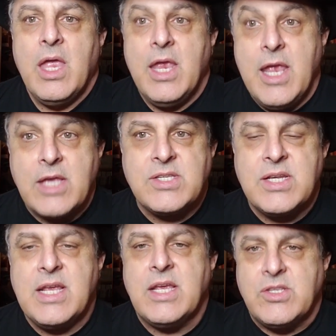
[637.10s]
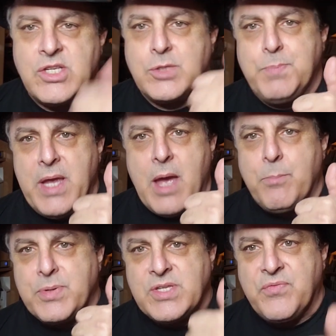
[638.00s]
yes, indeed, 6 p.m.
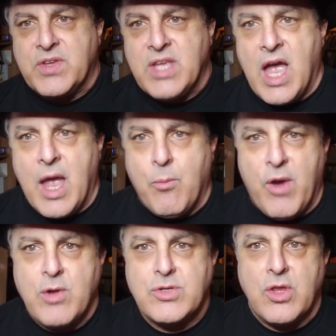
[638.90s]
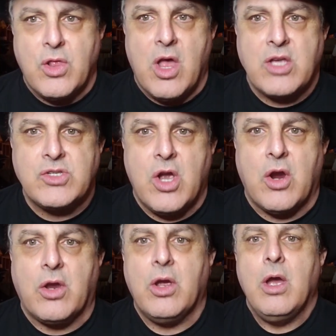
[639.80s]
Pacific time, Raiders of the Lost
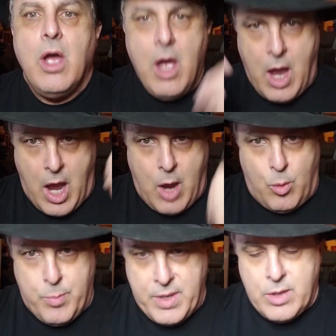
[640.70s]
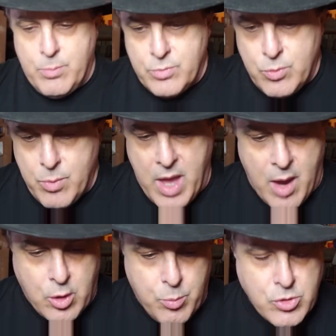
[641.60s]
Ark. I will be
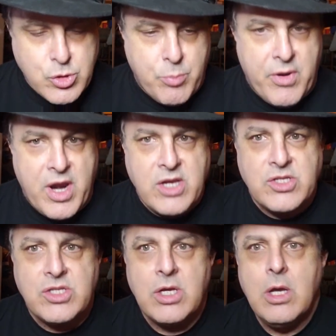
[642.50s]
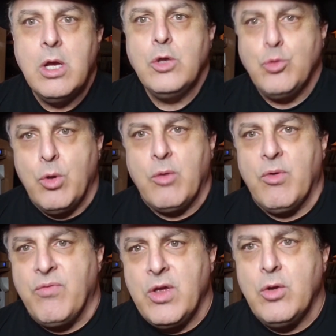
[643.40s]
on commercial breaks doing
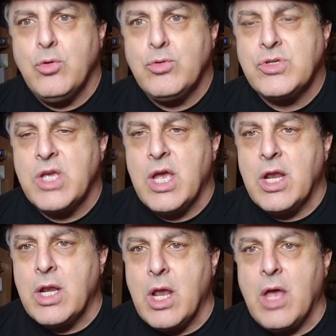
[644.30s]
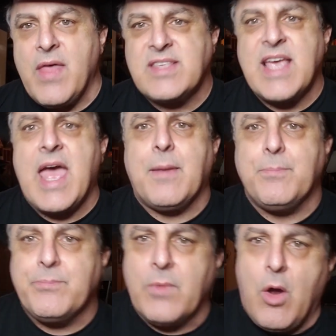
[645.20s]
reviews, and that's it.
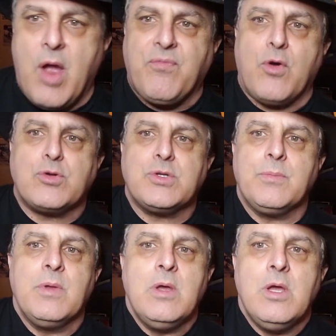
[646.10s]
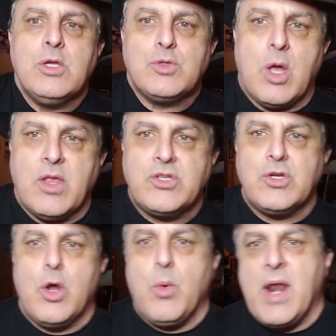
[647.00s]
All right, folks. So I'll let you
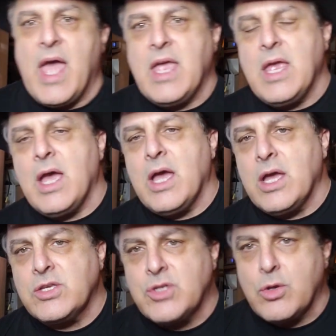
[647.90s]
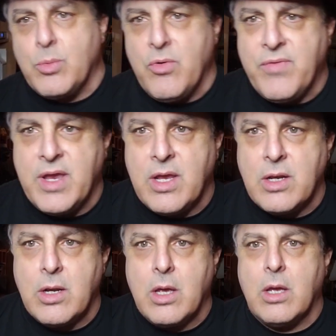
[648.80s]
know when I start the movie, and